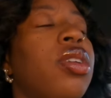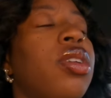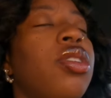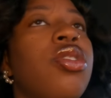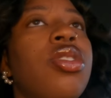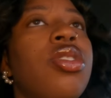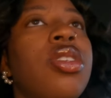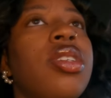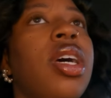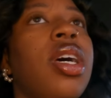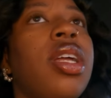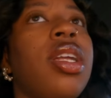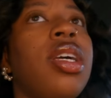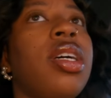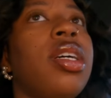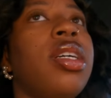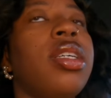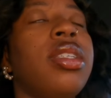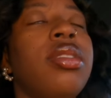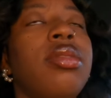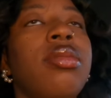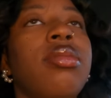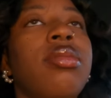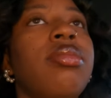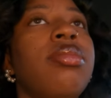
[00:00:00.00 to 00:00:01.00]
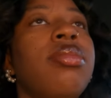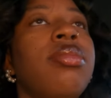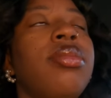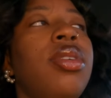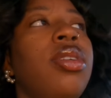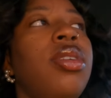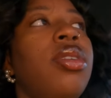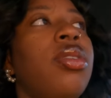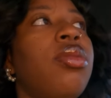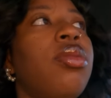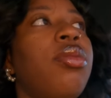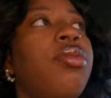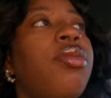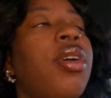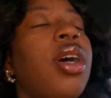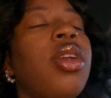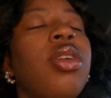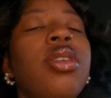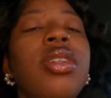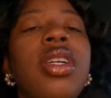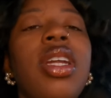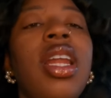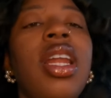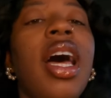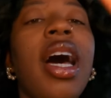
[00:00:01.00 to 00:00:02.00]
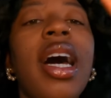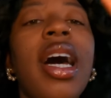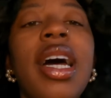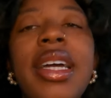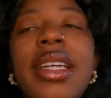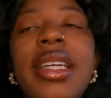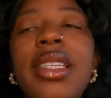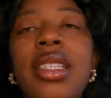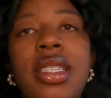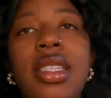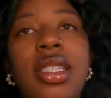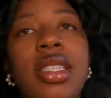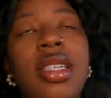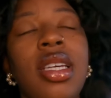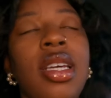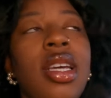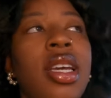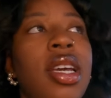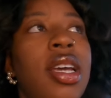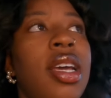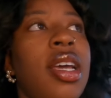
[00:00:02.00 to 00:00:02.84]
You just gotta, you know, follow the lines